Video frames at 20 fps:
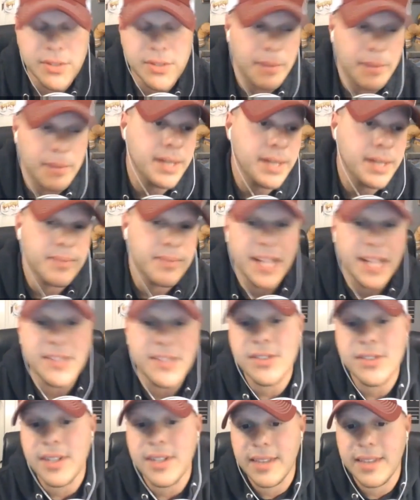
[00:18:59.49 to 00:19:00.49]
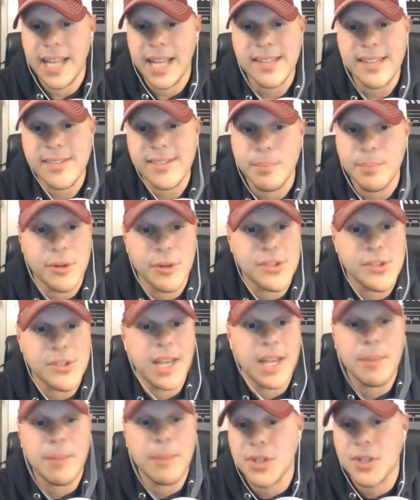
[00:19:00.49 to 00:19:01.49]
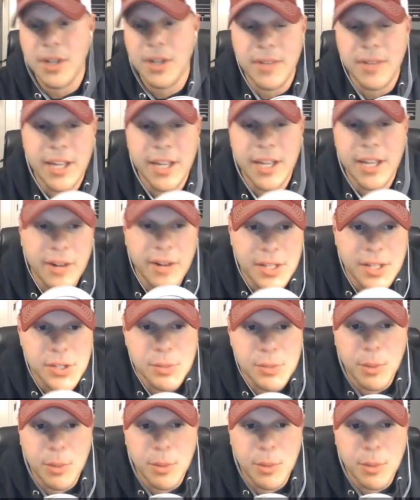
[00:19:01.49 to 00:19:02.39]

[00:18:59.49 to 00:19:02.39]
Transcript: I mean, that's the perception of the internet smart